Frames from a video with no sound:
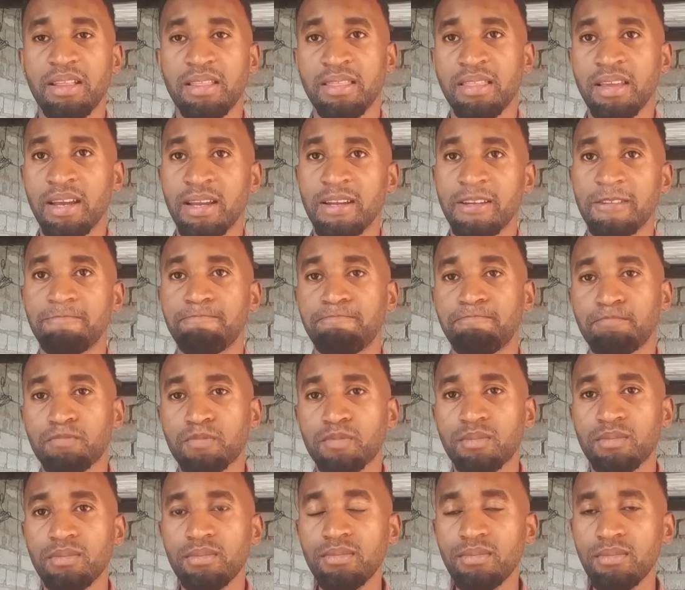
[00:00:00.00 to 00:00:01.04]
Then
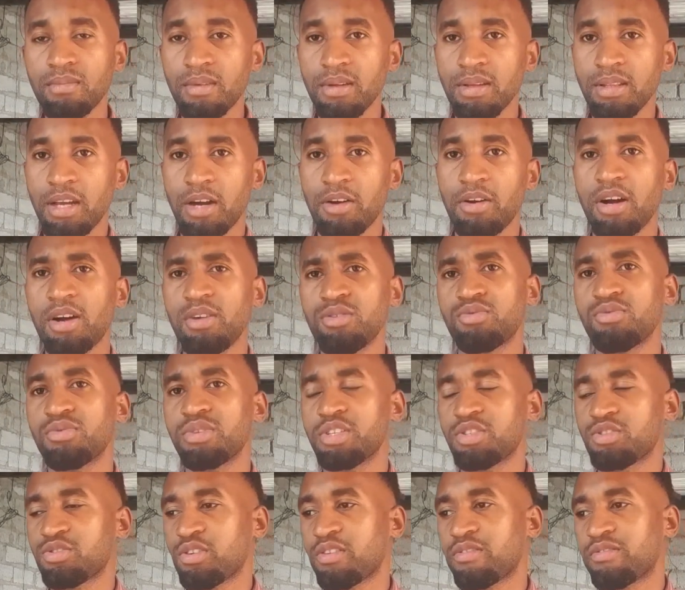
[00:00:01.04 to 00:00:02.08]
now, how do we
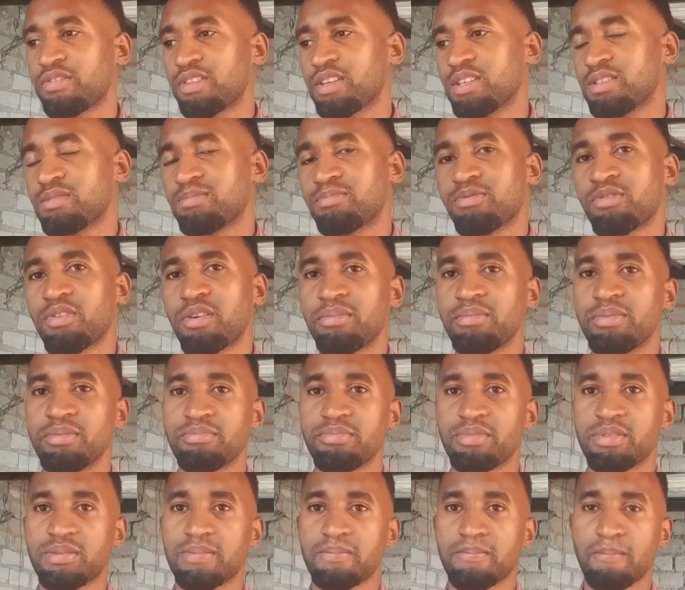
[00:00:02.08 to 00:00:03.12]
solve these
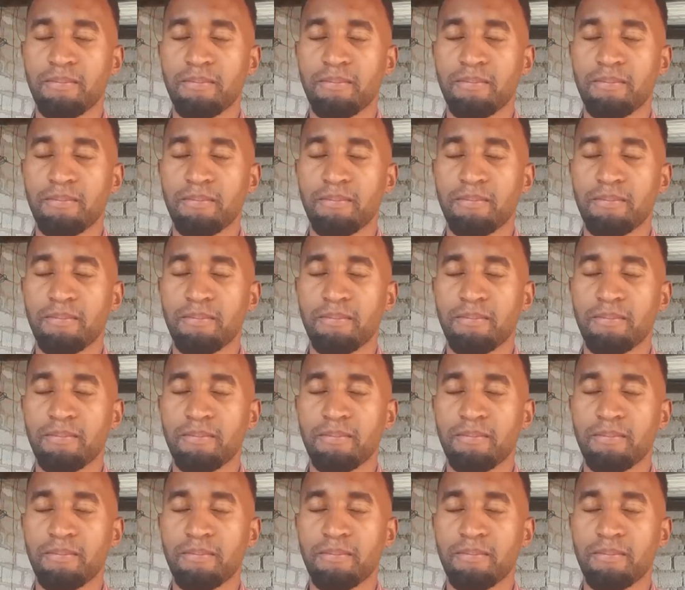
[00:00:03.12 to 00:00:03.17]
problems?